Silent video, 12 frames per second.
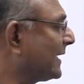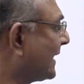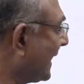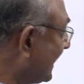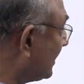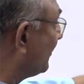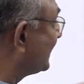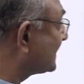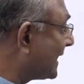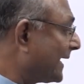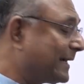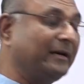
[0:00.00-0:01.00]
that, right now it is
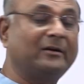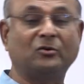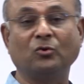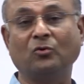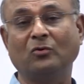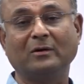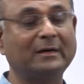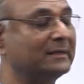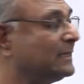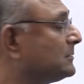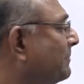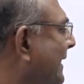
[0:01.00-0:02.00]
connected to
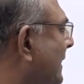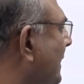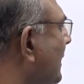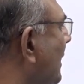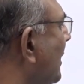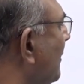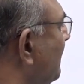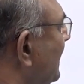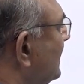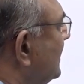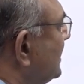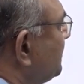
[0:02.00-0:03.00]
this battery. Well,
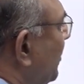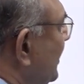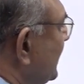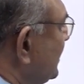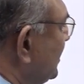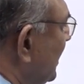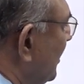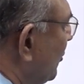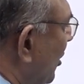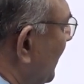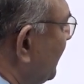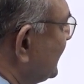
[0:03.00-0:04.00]
this potential
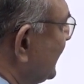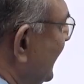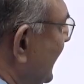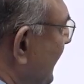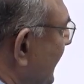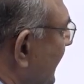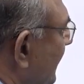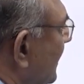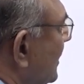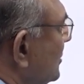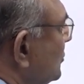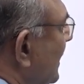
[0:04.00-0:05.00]
drop is E.
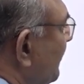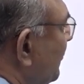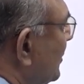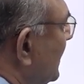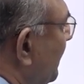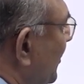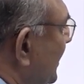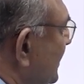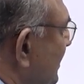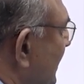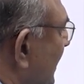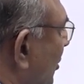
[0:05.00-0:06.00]
So therefore the
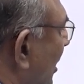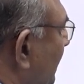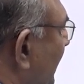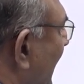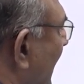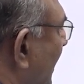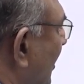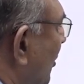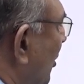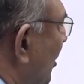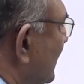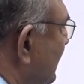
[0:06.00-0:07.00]
potential drop
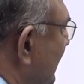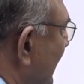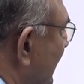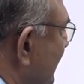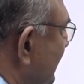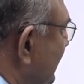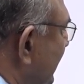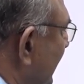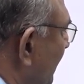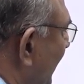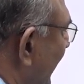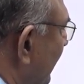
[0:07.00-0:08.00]
across
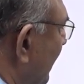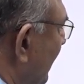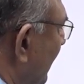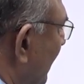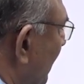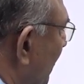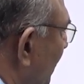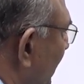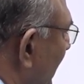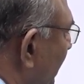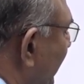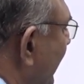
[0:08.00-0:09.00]
C1
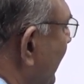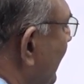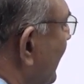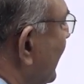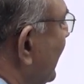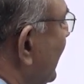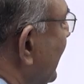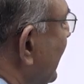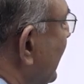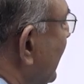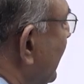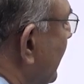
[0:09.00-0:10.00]
will be
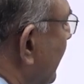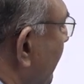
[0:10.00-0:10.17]
E.